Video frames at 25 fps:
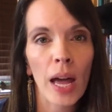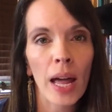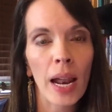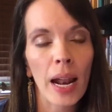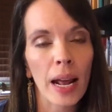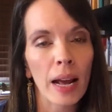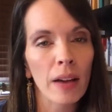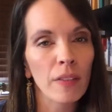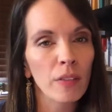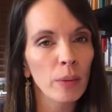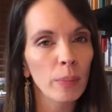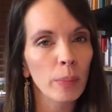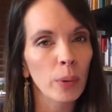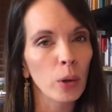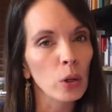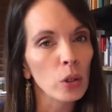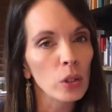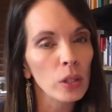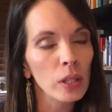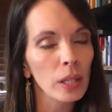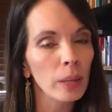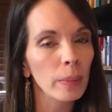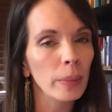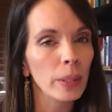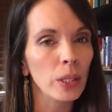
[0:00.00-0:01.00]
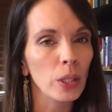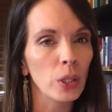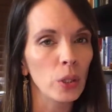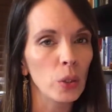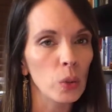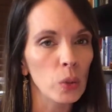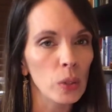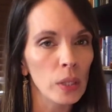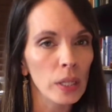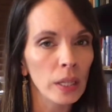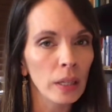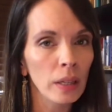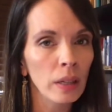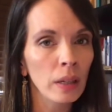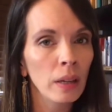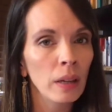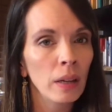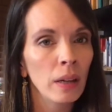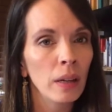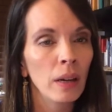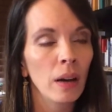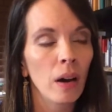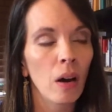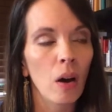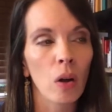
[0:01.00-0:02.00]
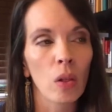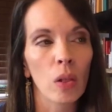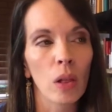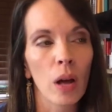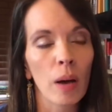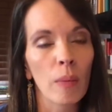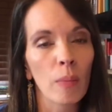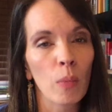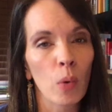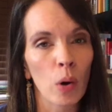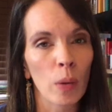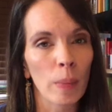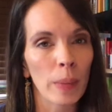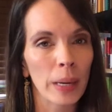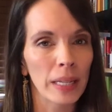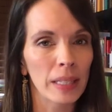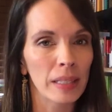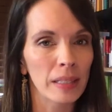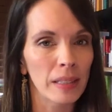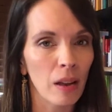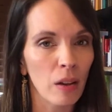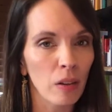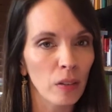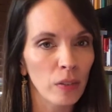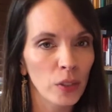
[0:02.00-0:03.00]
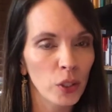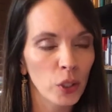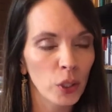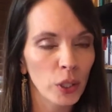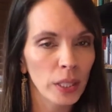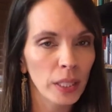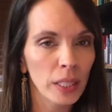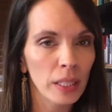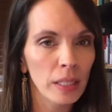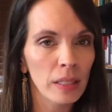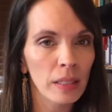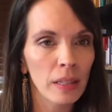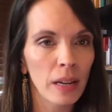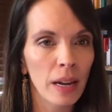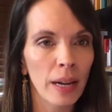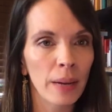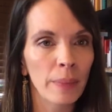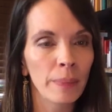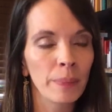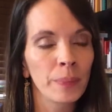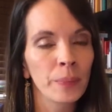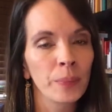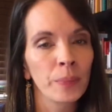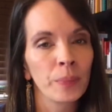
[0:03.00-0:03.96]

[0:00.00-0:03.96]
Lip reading: I haven't personally been using a lot more myself during this time,